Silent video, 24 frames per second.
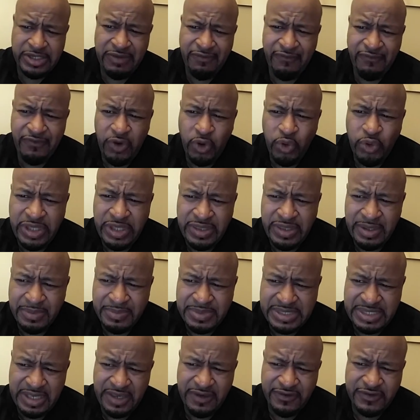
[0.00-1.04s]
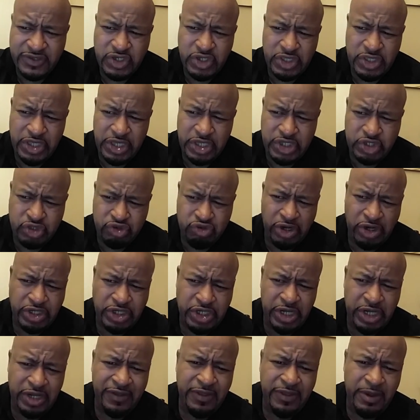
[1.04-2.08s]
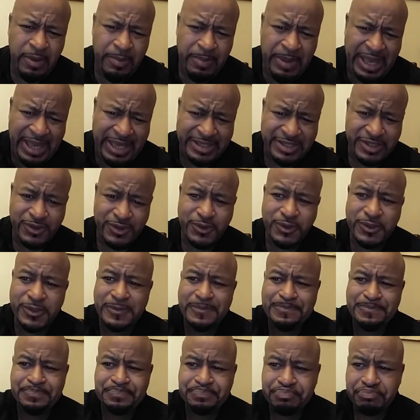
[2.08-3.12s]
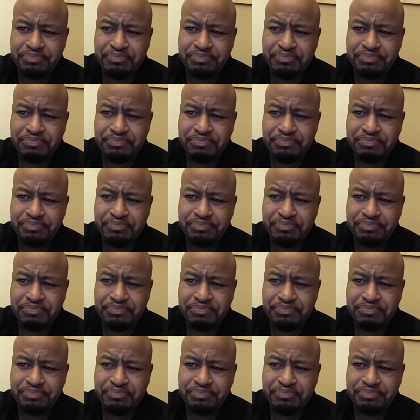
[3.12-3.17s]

devoting themselves to the instruction of the apostles